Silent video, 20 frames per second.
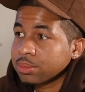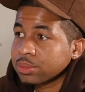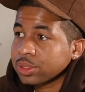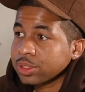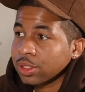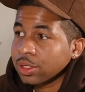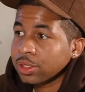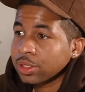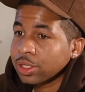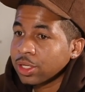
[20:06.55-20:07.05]

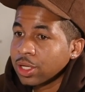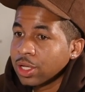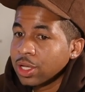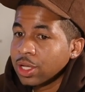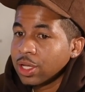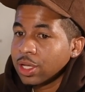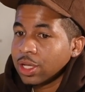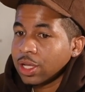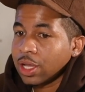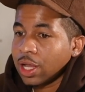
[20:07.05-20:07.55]
So
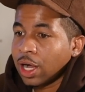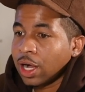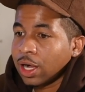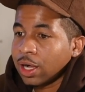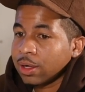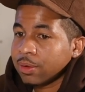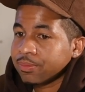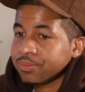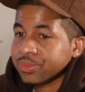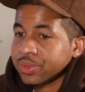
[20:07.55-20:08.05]

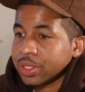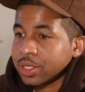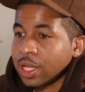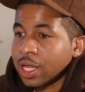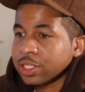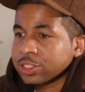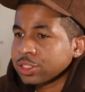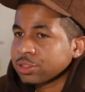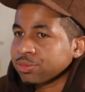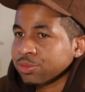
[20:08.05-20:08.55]

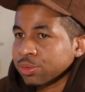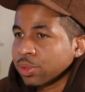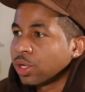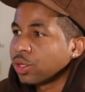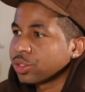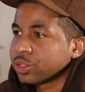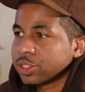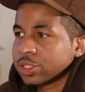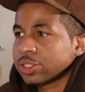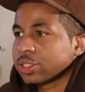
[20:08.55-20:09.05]
just Pharrell
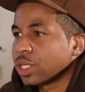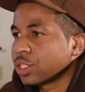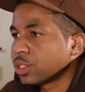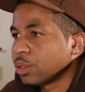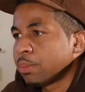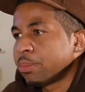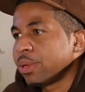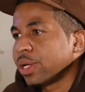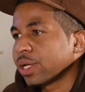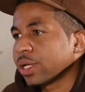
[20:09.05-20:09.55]
is just such a
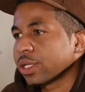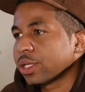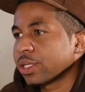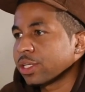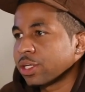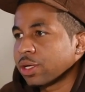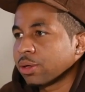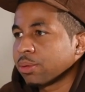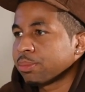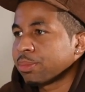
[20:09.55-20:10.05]
big,
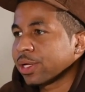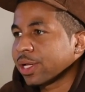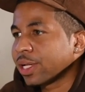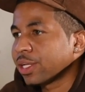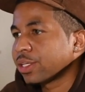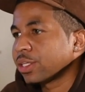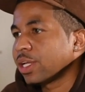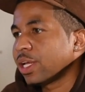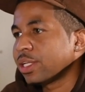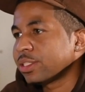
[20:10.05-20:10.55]

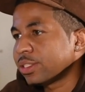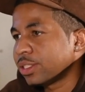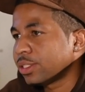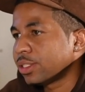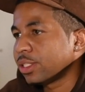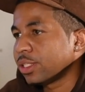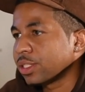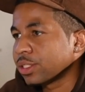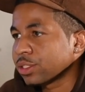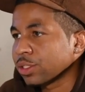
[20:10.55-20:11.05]
big
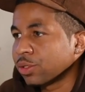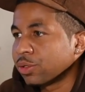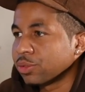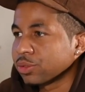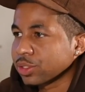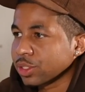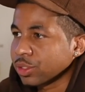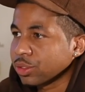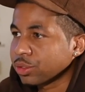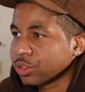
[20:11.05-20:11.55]
entity, so
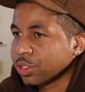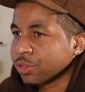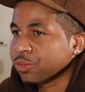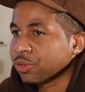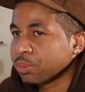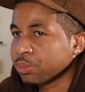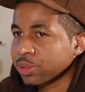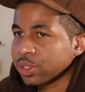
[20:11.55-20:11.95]
it's a little different.